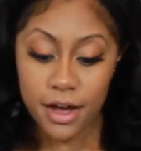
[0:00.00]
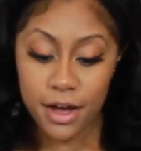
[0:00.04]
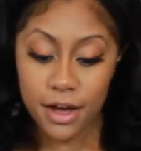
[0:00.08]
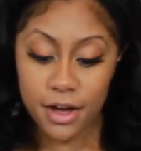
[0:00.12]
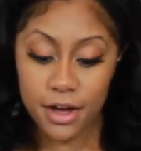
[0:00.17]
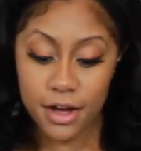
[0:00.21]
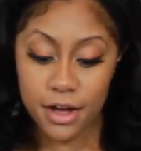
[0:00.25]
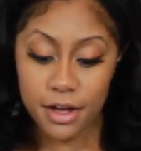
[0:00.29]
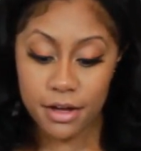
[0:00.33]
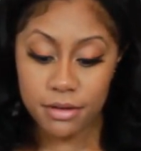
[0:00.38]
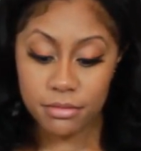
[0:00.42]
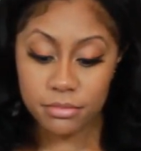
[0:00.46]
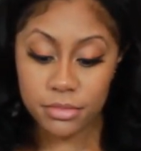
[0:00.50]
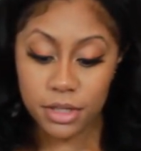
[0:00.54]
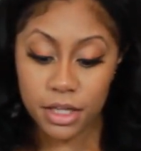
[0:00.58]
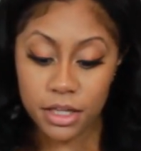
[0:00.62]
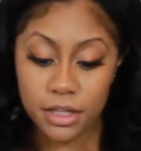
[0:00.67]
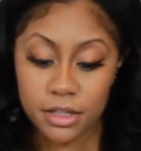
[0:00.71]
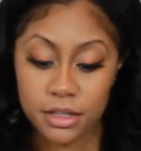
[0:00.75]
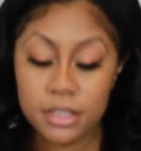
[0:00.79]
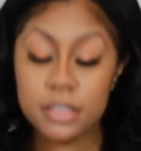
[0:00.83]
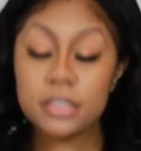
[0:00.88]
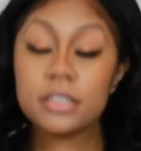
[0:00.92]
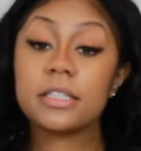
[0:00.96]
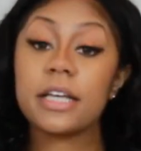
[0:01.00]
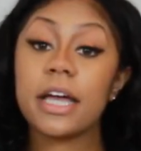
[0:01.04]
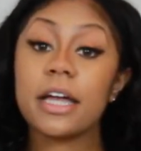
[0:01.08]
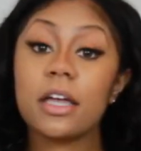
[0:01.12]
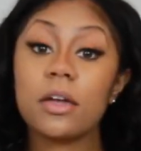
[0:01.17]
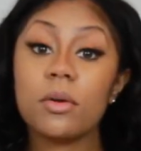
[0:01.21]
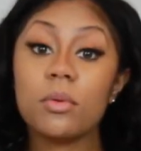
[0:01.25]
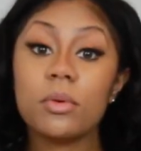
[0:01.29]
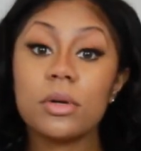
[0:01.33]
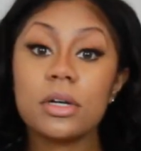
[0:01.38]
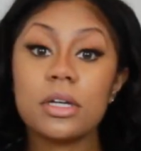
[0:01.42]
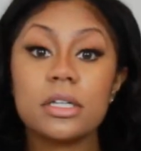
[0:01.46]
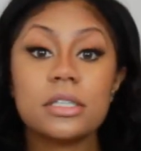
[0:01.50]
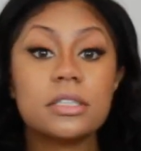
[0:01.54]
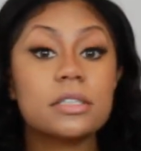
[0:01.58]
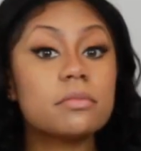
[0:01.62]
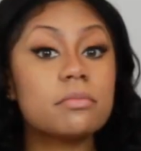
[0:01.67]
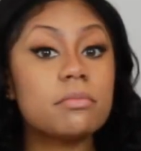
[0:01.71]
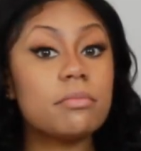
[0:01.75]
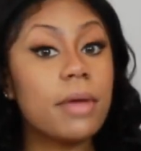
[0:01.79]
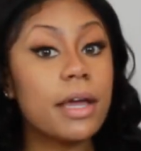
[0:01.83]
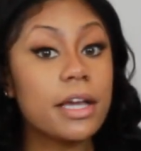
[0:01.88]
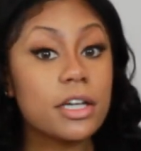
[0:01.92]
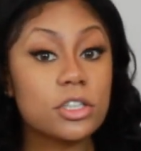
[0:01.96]
The second one
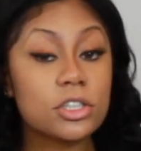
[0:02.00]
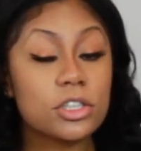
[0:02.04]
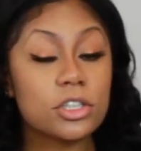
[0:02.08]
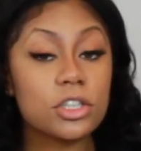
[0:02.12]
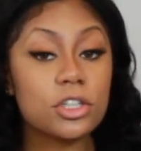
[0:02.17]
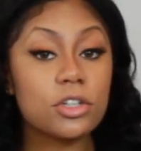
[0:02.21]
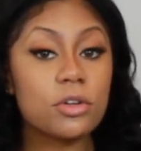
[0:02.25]
is make sure